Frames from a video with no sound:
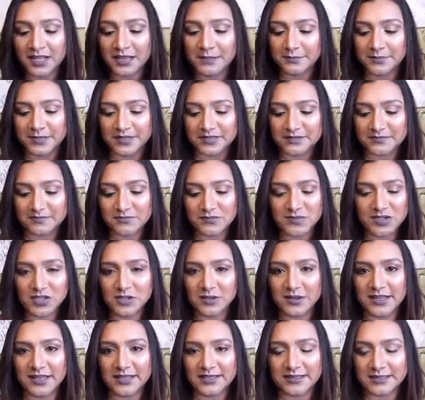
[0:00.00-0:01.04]
But
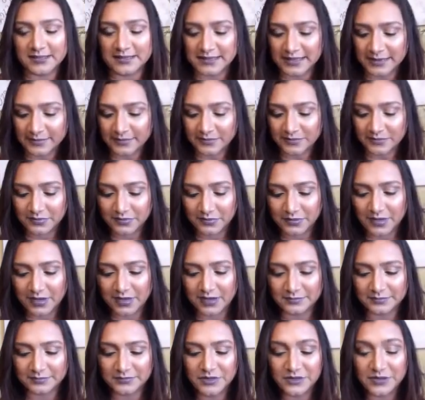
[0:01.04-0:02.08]
today, since I'm
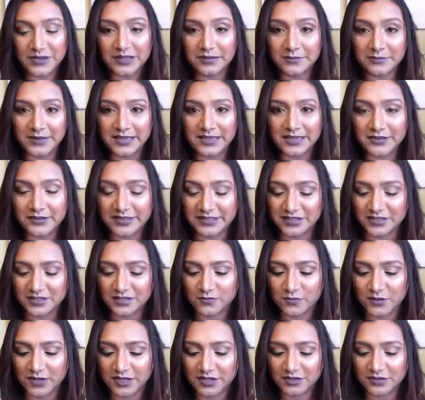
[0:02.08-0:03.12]
doing a video, I just
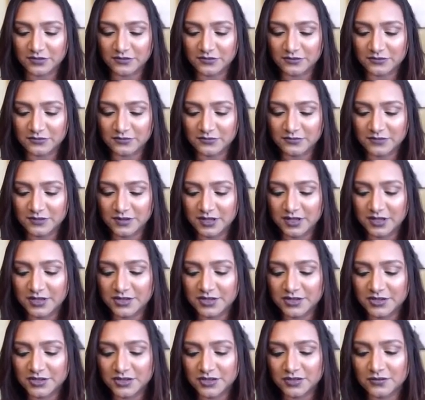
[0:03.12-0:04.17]
wanted to
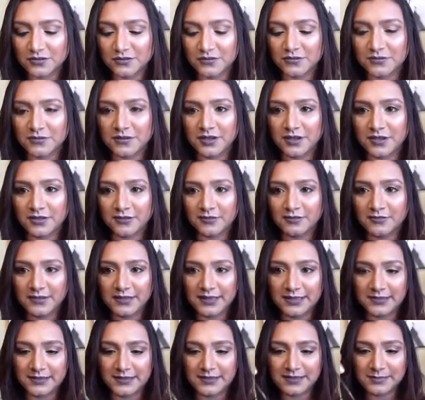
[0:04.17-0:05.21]
show you
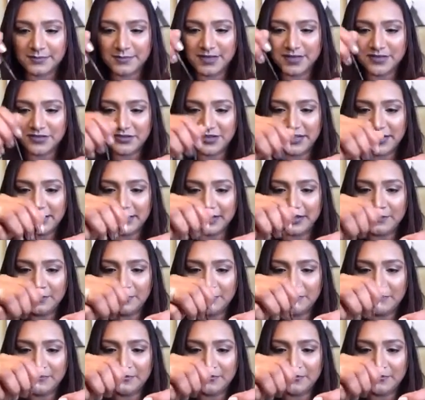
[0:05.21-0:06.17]
in this measuring cup.